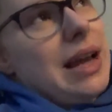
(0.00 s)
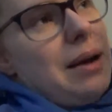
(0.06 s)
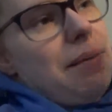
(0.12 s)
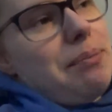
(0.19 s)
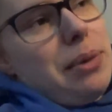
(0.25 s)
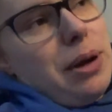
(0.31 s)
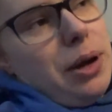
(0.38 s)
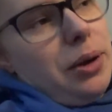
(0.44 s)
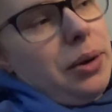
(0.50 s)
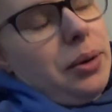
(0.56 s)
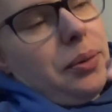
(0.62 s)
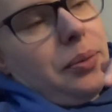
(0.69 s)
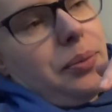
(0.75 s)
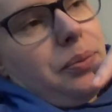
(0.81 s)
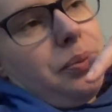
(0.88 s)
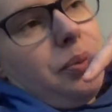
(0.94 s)
down
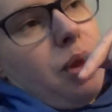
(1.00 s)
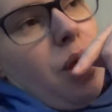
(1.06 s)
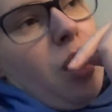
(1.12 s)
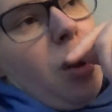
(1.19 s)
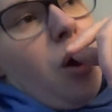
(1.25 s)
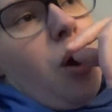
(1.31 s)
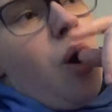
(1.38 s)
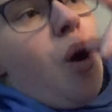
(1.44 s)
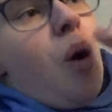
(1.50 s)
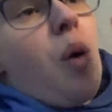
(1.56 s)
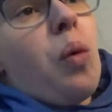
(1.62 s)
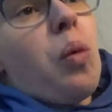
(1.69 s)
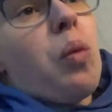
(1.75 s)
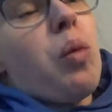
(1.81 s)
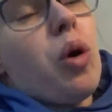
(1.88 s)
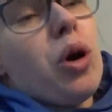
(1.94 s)
below
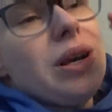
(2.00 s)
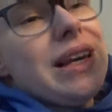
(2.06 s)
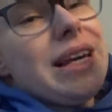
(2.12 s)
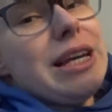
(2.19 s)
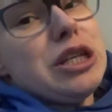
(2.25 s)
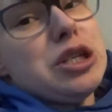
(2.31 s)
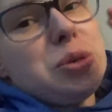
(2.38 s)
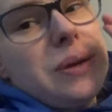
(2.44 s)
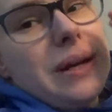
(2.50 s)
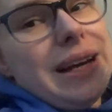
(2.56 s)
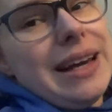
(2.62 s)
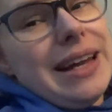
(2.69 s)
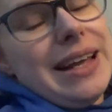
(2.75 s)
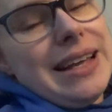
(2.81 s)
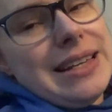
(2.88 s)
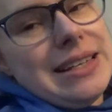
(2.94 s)
what is your
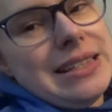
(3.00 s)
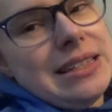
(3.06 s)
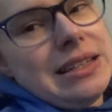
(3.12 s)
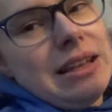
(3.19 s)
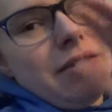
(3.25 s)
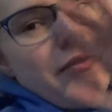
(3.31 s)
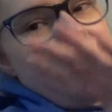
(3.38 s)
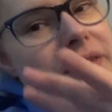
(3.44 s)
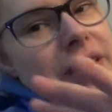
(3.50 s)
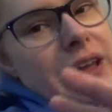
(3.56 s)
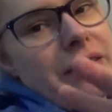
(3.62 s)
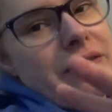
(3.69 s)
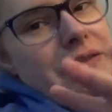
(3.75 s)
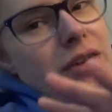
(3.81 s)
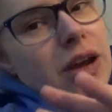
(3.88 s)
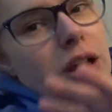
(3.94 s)
least
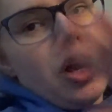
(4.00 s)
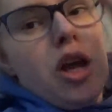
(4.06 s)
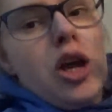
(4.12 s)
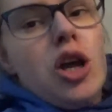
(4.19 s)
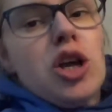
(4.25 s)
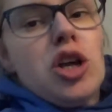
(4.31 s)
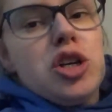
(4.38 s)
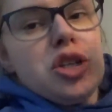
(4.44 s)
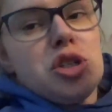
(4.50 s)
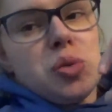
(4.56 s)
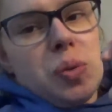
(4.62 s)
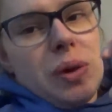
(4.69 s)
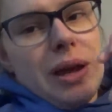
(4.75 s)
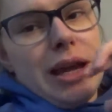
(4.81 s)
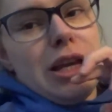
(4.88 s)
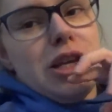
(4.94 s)
favorite
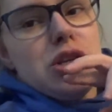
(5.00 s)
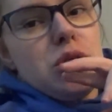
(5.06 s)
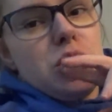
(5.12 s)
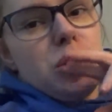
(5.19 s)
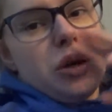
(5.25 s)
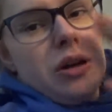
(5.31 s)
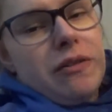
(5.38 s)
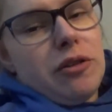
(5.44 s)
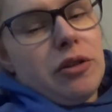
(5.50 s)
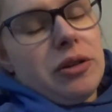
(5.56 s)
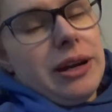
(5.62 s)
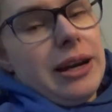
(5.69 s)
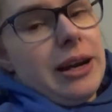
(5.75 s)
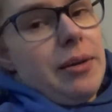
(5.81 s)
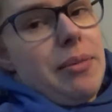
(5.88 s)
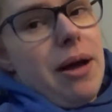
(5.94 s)
sweet, or if you're
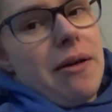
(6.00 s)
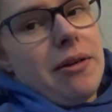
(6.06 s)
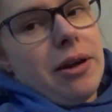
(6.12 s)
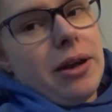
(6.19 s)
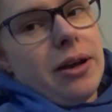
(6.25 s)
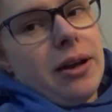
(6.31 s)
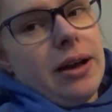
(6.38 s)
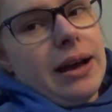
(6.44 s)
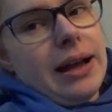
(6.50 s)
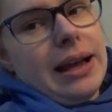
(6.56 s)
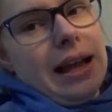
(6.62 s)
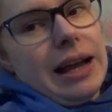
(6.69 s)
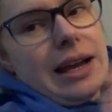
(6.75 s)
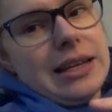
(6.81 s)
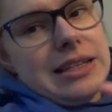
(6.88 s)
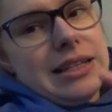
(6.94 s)
in America,
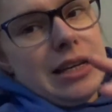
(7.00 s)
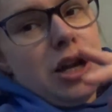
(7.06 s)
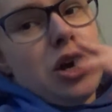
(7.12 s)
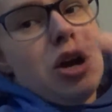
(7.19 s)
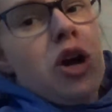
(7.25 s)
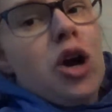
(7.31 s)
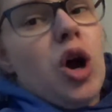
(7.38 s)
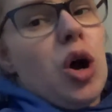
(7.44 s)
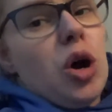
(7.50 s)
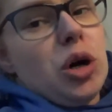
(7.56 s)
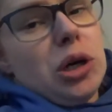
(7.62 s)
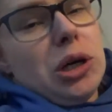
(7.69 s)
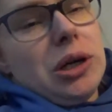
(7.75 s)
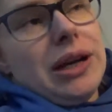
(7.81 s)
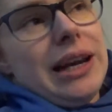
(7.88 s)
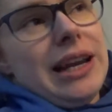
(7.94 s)
candy,
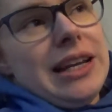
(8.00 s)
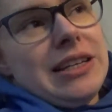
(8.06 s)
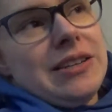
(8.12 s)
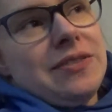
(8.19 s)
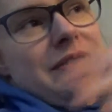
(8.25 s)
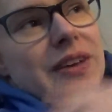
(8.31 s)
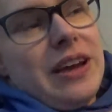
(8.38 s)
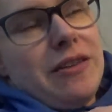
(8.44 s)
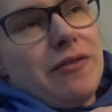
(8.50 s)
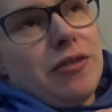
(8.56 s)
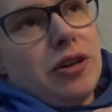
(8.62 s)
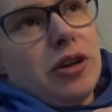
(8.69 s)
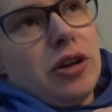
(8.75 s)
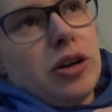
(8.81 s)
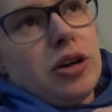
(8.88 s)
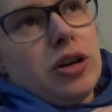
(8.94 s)
or your least
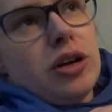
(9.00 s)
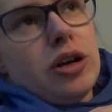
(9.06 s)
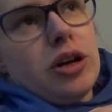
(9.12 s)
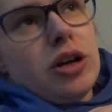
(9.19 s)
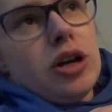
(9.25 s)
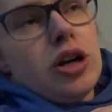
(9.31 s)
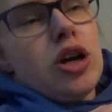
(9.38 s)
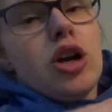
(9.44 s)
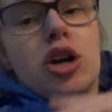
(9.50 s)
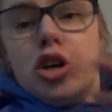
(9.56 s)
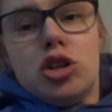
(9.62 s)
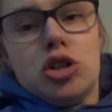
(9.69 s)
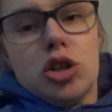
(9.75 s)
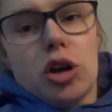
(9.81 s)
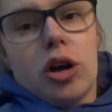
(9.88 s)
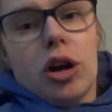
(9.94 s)
favorite
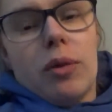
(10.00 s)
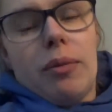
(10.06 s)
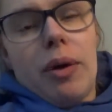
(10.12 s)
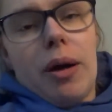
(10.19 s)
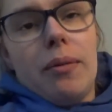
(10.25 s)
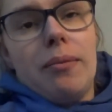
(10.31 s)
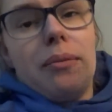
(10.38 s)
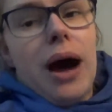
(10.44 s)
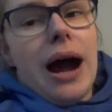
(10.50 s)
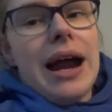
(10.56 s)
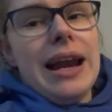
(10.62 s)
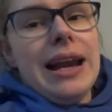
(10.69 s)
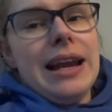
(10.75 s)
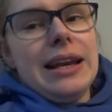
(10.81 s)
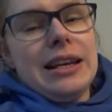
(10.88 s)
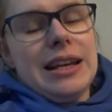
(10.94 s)
chocolate bar.
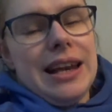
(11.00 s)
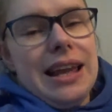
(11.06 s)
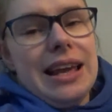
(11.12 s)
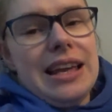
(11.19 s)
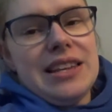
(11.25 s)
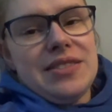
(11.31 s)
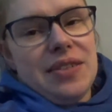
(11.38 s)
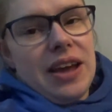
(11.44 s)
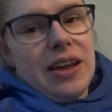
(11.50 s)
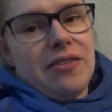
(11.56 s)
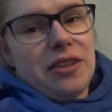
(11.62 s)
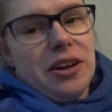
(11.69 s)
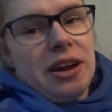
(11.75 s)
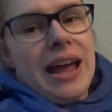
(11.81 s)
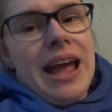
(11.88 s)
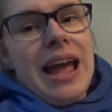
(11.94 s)
Mine least
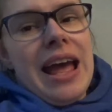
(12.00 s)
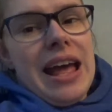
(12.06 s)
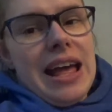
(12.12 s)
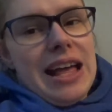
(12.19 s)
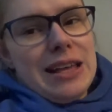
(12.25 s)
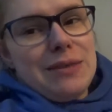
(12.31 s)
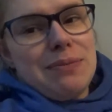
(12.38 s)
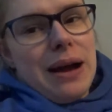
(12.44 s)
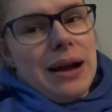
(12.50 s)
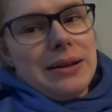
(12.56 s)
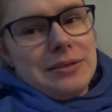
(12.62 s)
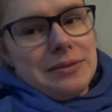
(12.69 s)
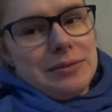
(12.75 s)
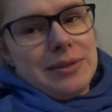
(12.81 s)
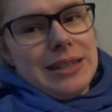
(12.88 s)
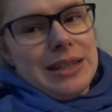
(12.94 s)
favorite is
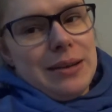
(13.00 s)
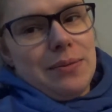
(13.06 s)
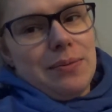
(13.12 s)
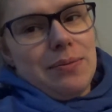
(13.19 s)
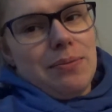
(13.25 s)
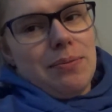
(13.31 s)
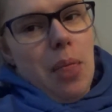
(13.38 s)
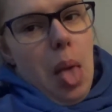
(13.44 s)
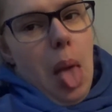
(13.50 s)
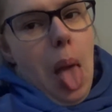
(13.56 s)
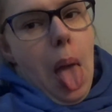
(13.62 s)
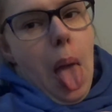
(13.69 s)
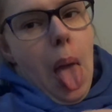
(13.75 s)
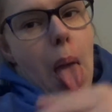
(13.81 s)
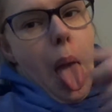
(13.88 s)
bounty. They